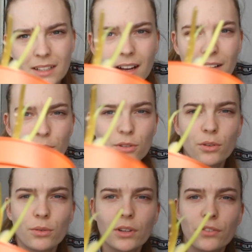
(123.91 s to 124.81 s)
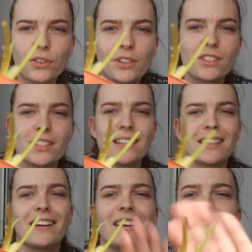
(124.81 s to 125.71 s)
I don't know if you can see
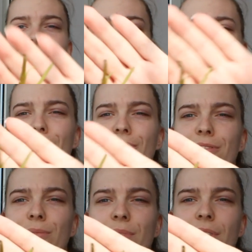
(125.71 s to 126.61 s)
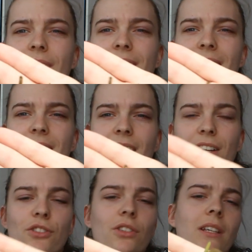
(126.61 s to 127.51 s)
that at all, but it's
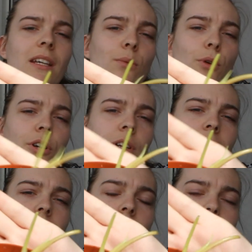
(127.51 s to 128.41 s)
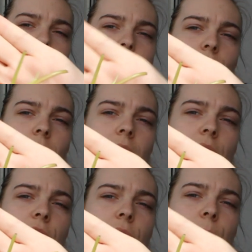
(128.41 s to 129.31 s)
actually working on a new
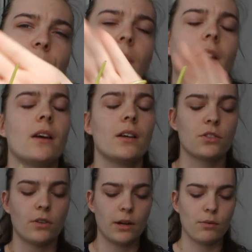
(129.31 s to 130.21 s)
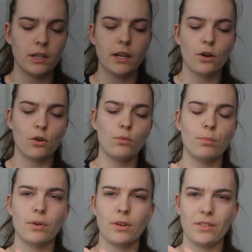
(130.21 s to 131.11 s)
leaf. So I really hope
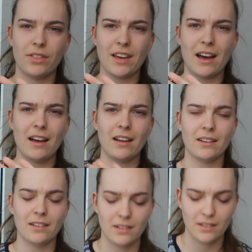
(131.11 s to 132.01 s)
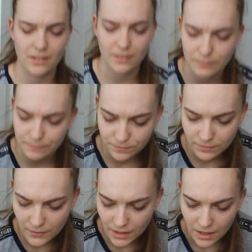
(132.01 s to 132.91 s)
that
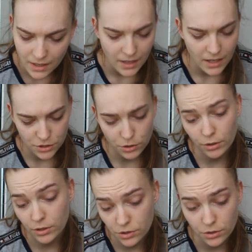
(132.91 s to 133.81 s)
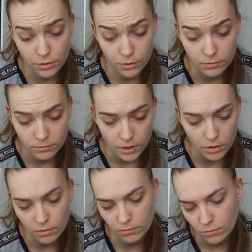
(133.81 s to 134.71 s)
it's going to,
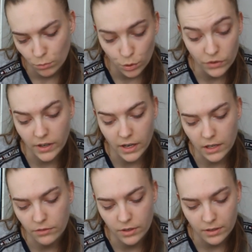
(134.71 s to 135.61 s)
revive.